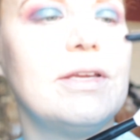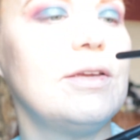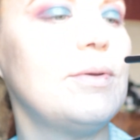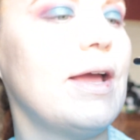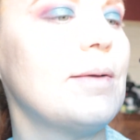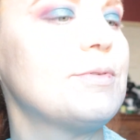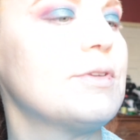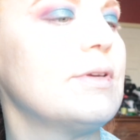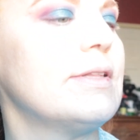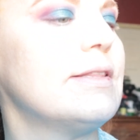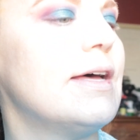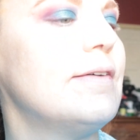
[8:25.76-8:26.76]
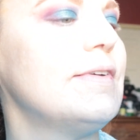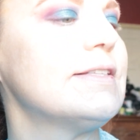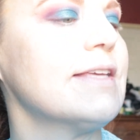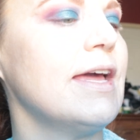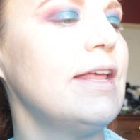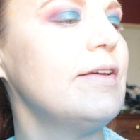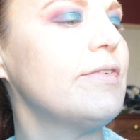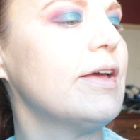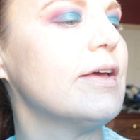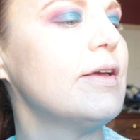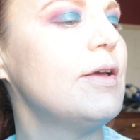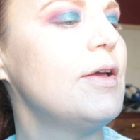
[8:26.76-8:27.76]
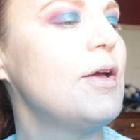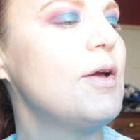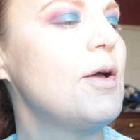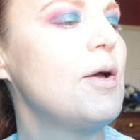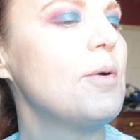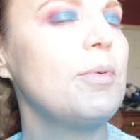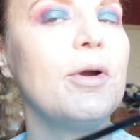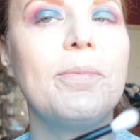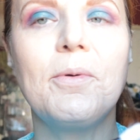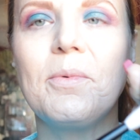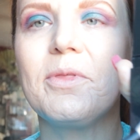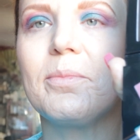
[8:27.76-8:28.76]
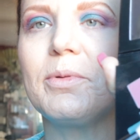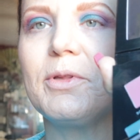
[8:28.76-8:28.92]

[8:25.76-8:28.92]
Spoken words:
that you'd absolutely love. It's kind of a purple with a